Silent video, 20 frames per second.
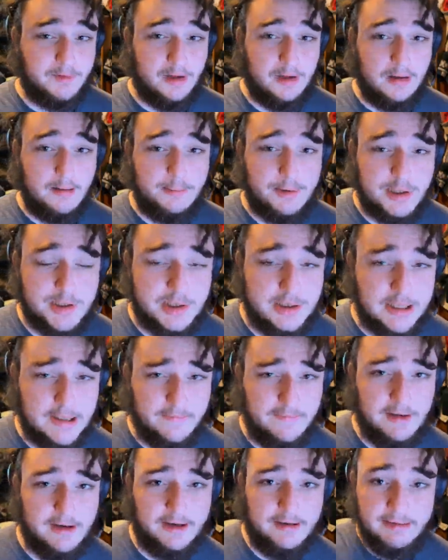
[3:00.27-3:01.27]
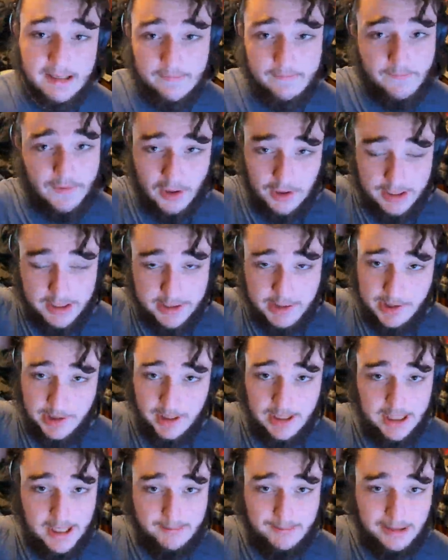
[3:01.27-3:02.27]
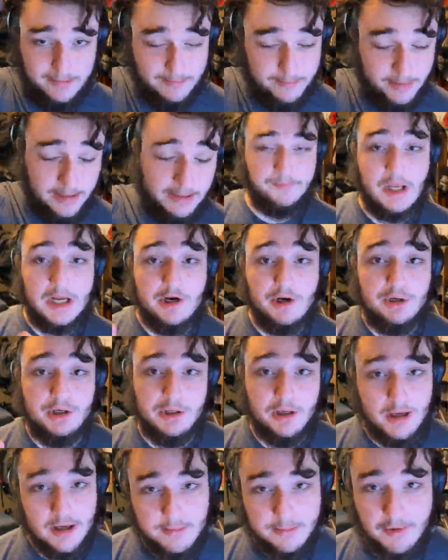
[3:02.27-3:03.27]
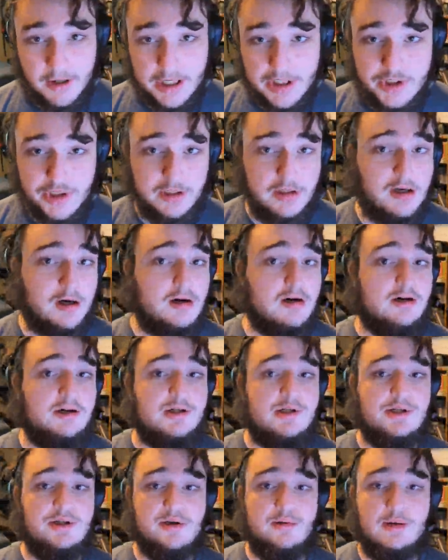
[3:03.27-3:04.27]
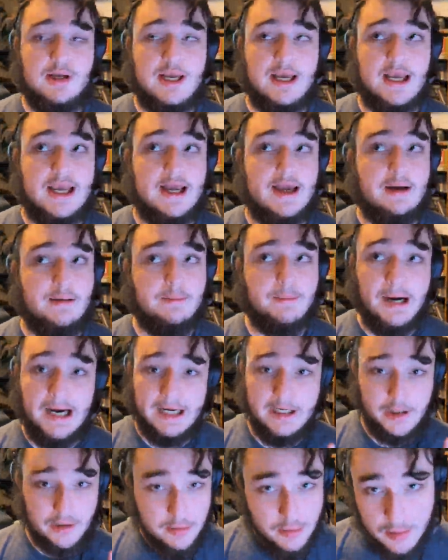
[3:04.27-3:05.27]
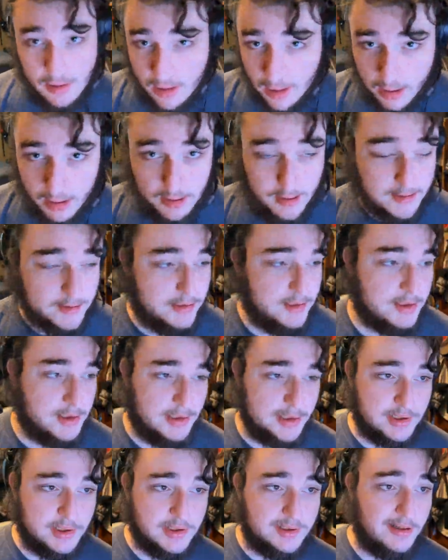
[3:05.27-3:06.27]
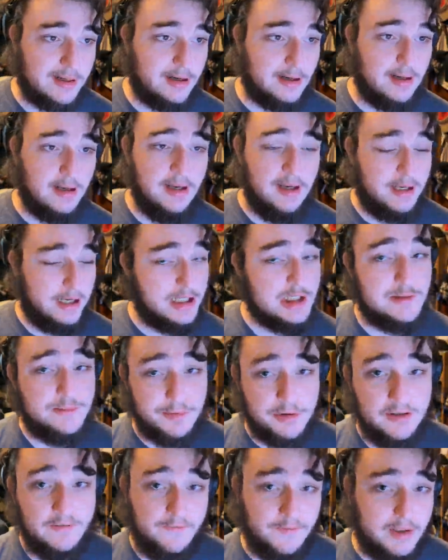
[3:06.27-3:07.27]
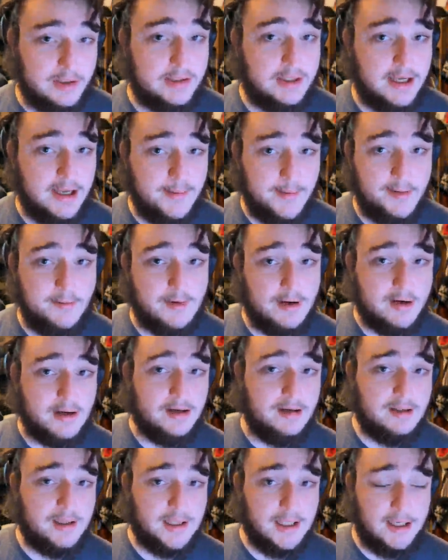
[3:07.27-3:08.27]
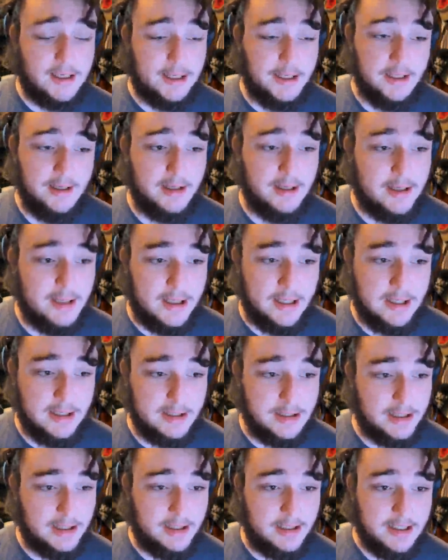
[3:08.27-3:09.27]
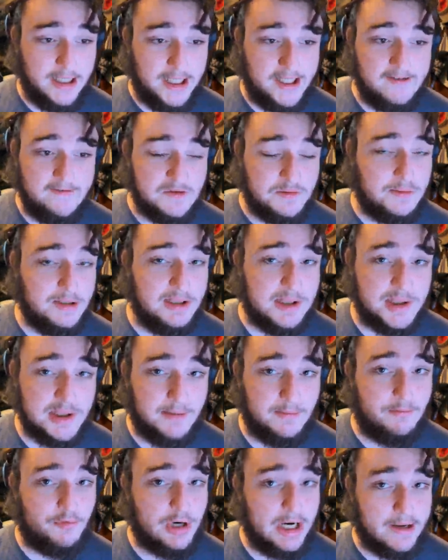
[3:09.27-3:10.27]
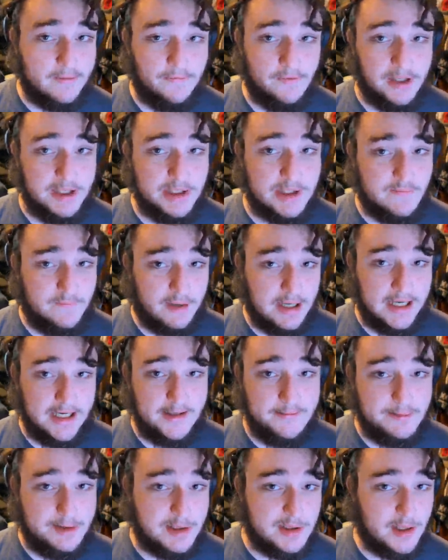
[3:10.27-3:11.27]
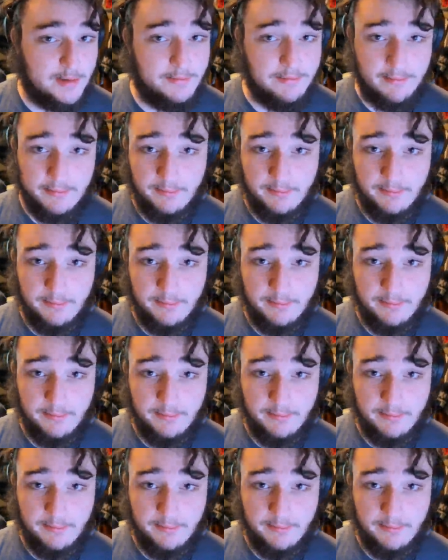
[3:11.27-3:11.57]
personally haven't gotten that far into the game yet, but I know you can upgrade your cars. You can buy new cars. It's a pretty fun game, I'm not gonna lie. It gives me some Wreckfest vibes. I'm